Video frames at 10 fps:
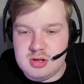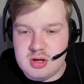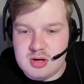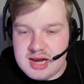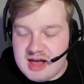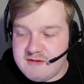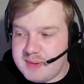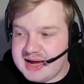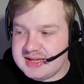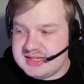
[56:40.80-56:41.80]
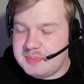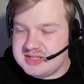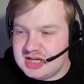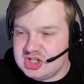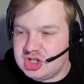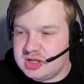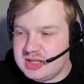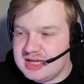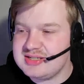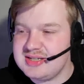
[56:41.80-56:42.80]
Left back is a position
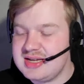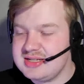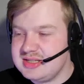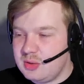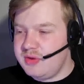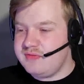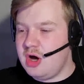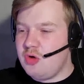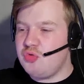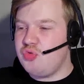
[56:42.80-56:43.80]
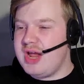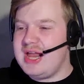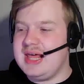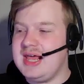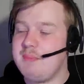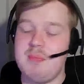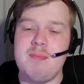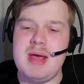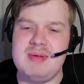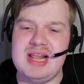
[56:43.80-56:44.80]
this season that we've not really, and
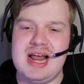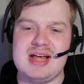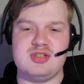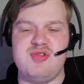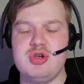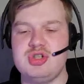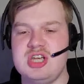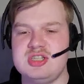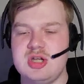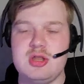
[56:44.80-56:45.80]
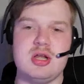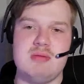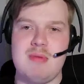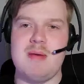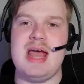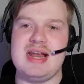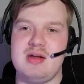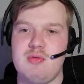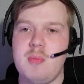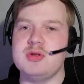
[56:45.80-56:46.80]
maybe the last few seasons, other than maybe Andy
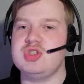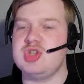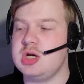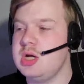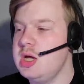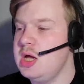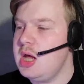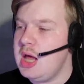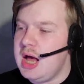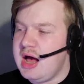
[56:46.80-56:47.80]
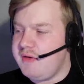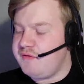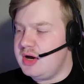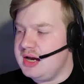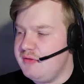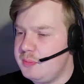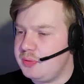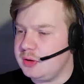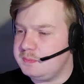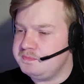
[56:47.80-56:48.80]
Robertson for
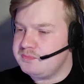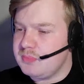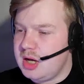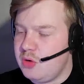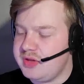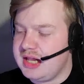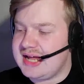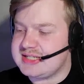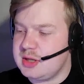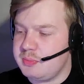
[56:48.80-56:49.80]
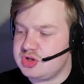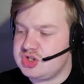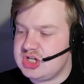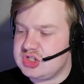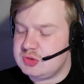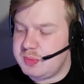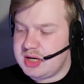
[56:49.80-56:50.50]
Liverpool over the last number of seasons, but